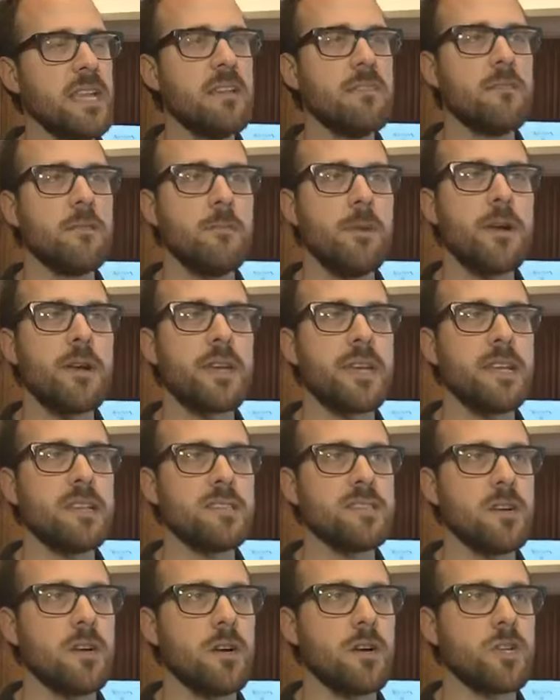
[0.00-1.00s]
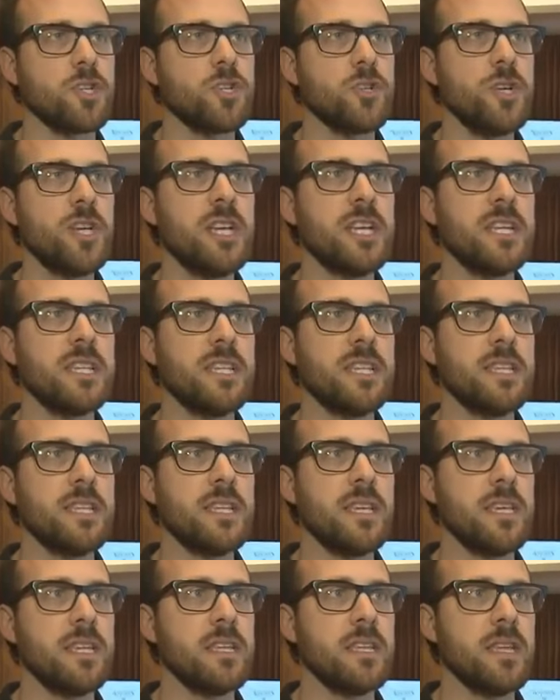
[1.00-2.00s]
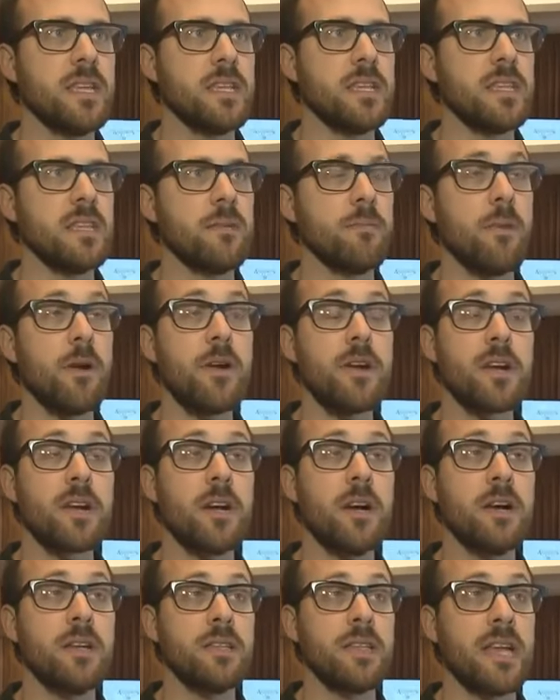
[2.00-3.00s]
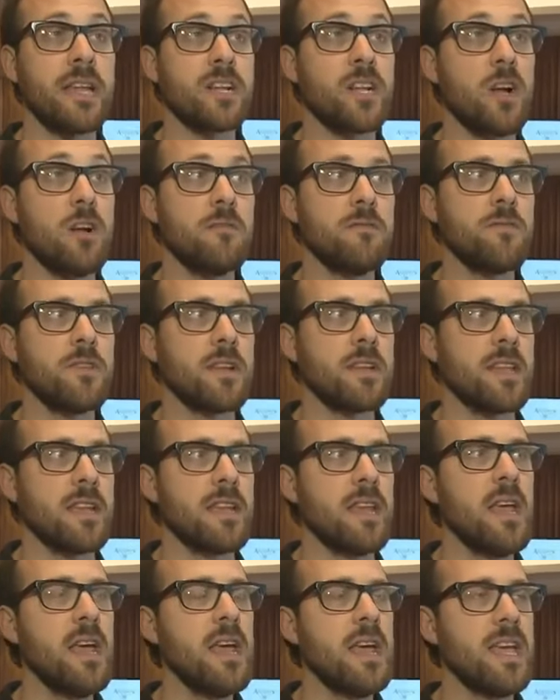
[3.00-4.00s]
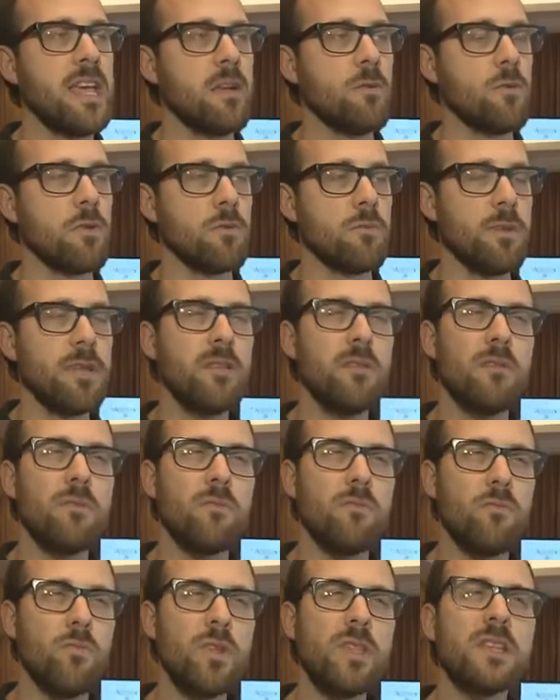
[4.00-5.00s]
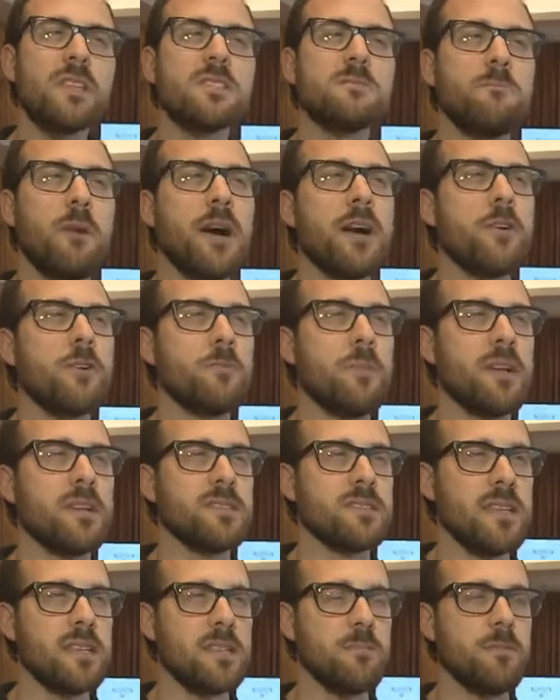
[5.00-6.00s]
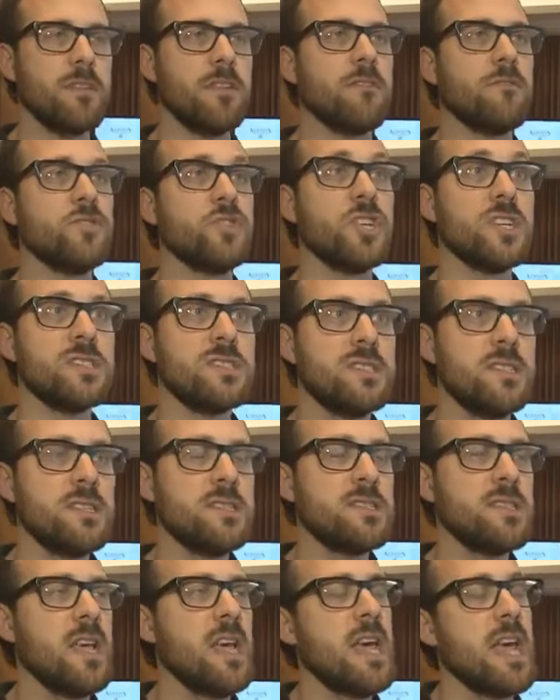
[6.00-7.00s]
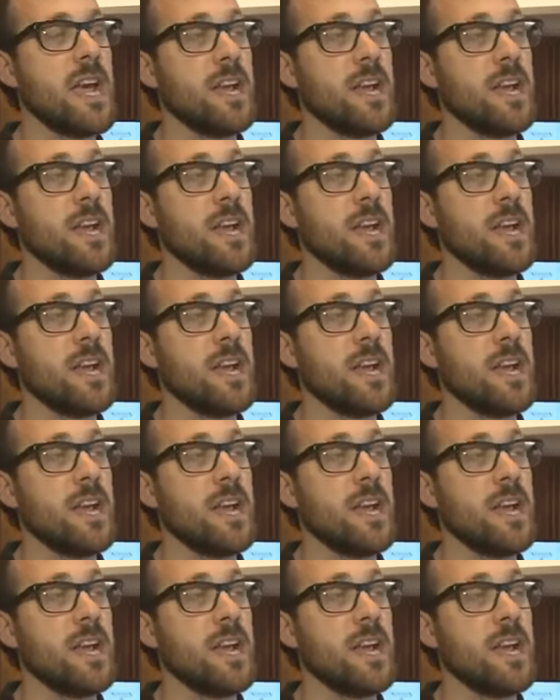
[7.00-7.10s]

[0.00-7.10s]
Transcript: Native Americans are treated in America in that conflict, and he will be really inspired by the sentiment of justice.